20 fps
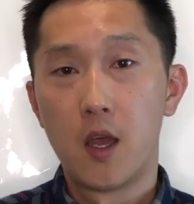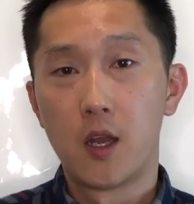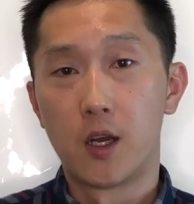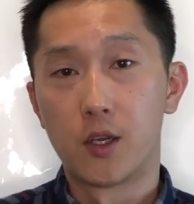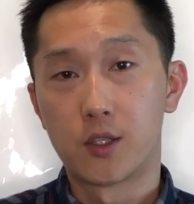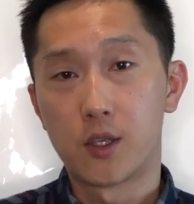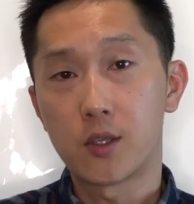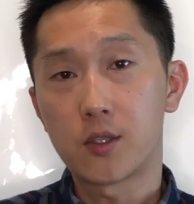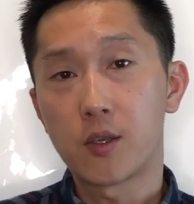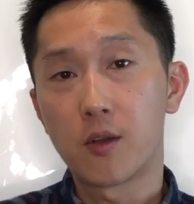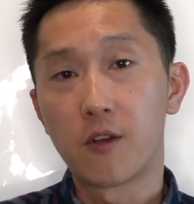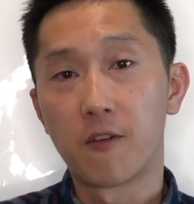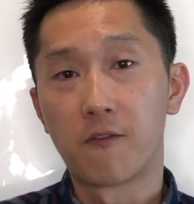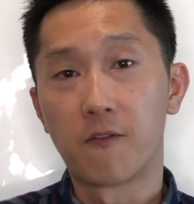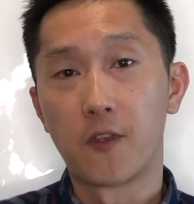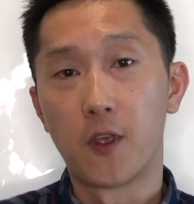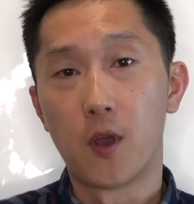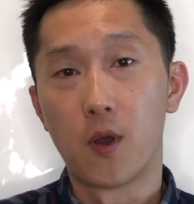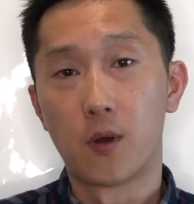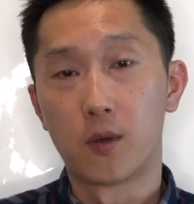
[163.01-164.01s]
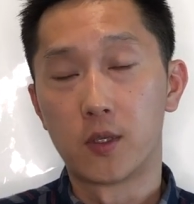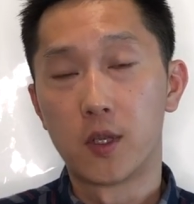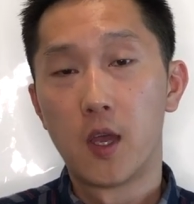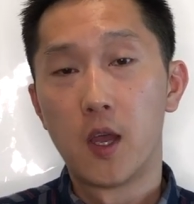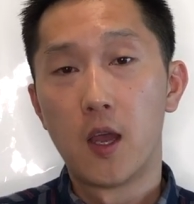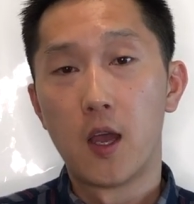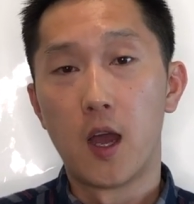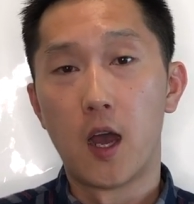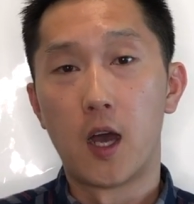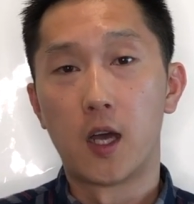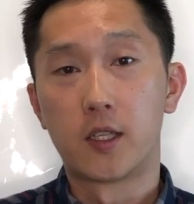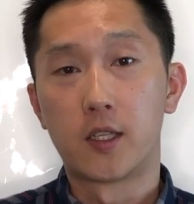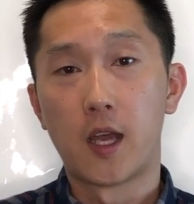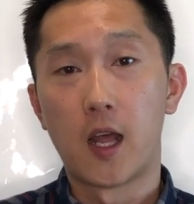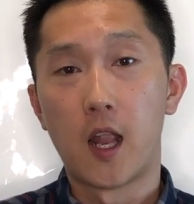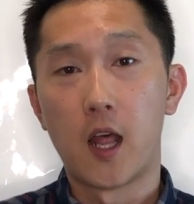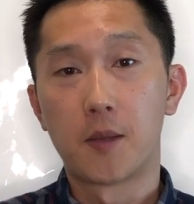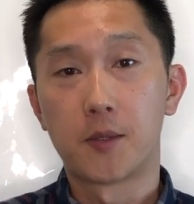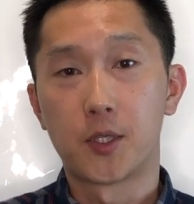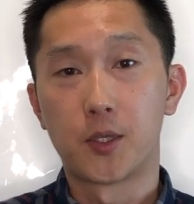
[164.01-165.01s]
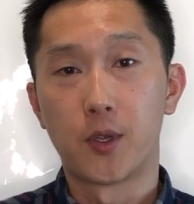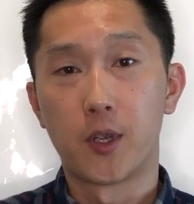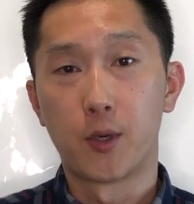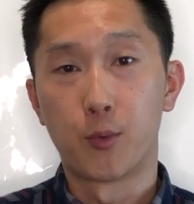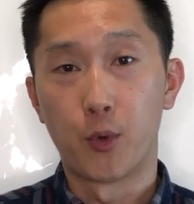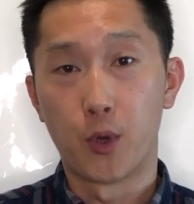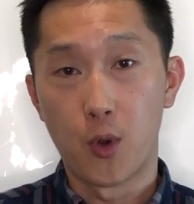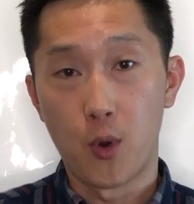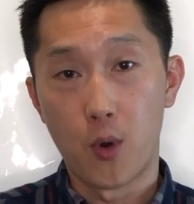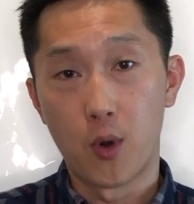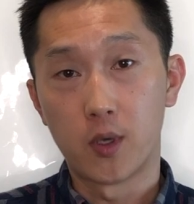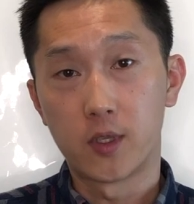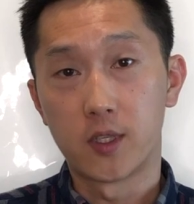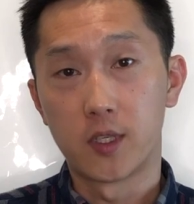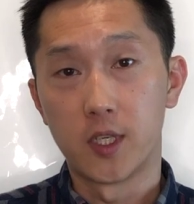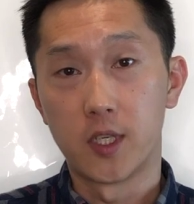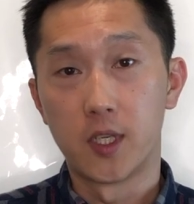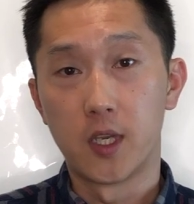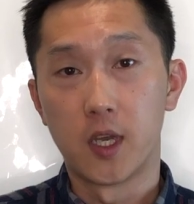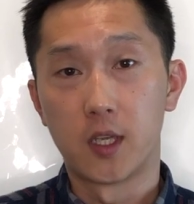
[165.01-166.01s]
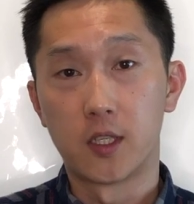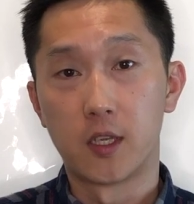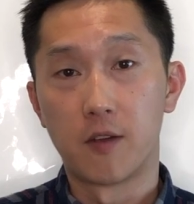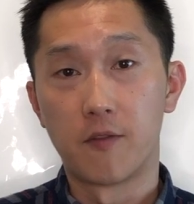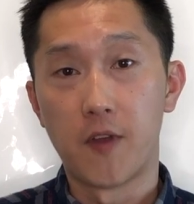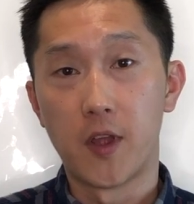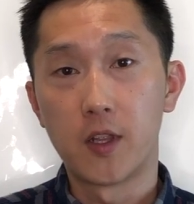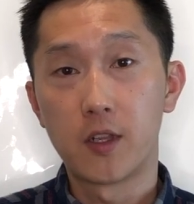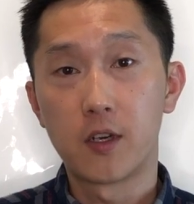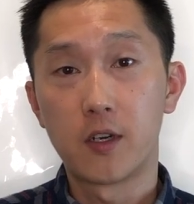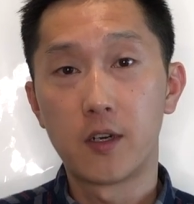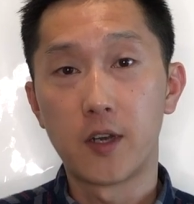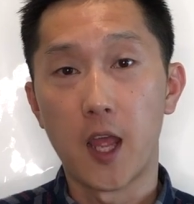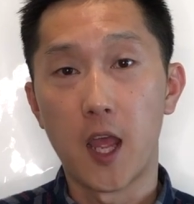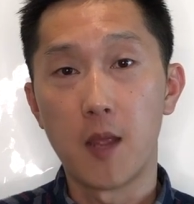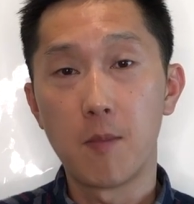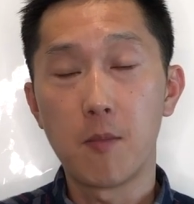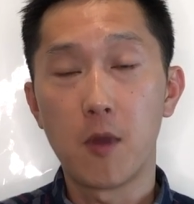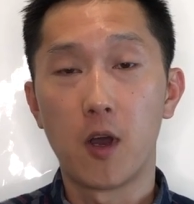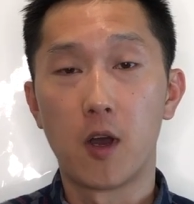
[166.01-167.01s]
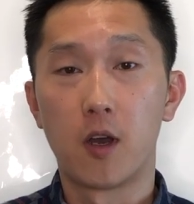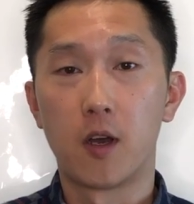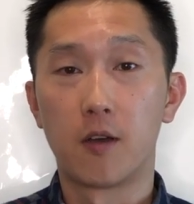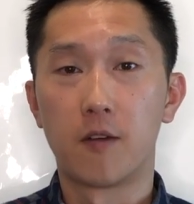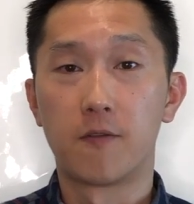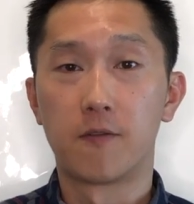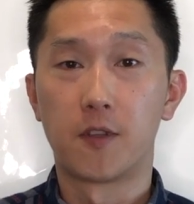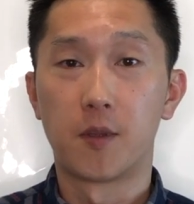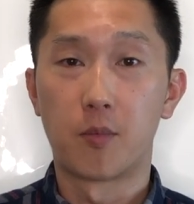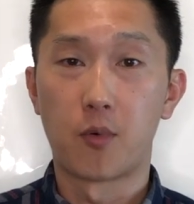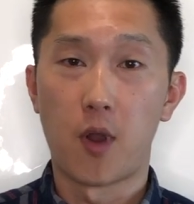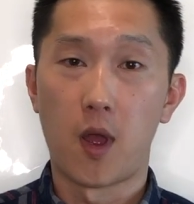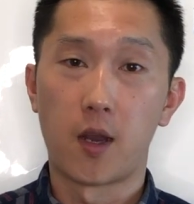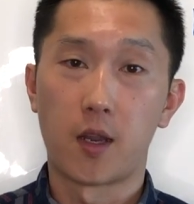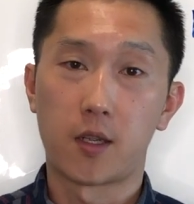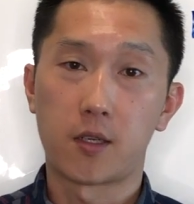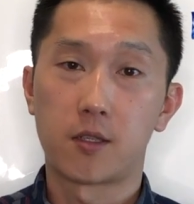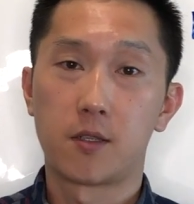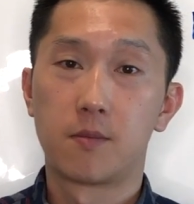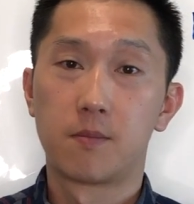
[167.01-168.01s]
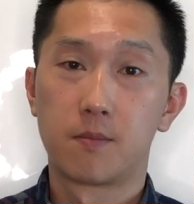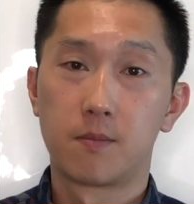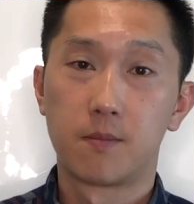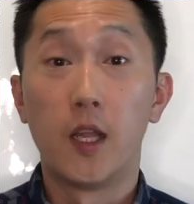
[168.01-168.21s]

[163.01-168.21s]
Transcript: There's also a field that lets you record the vendor name of the product.